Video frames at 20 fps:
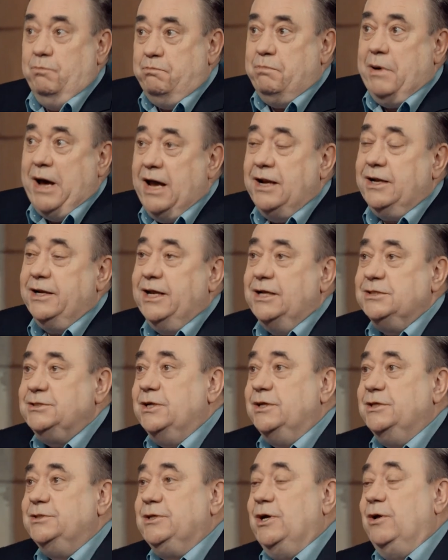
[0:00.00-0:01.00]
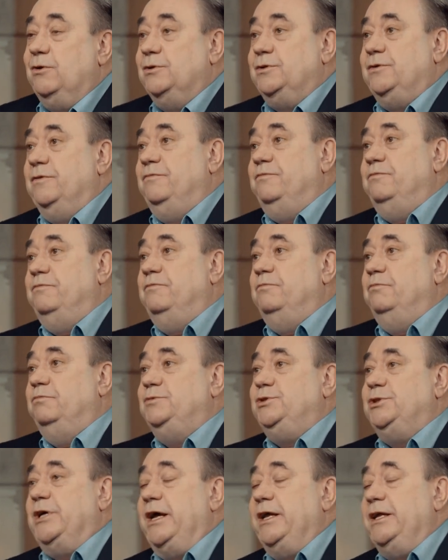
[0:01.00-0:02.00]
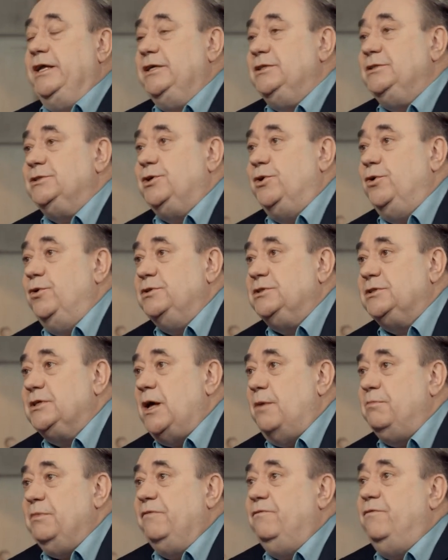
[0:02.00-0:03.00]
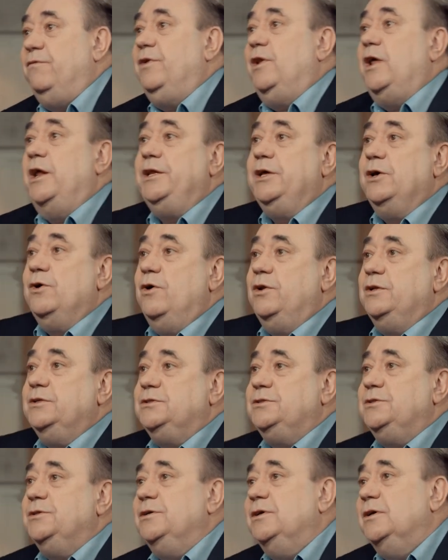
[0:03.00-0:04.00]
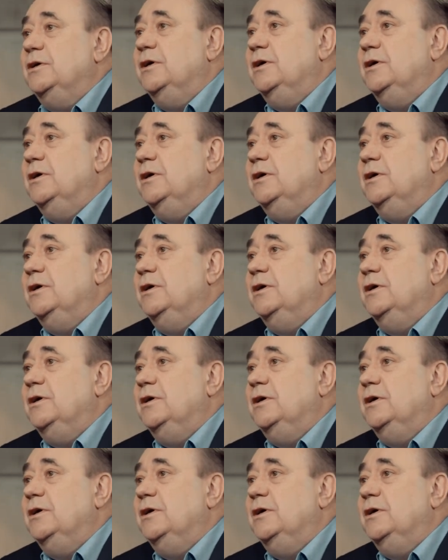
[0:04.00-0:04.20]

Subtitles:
partly as a result of Chinese goods coming flooding onto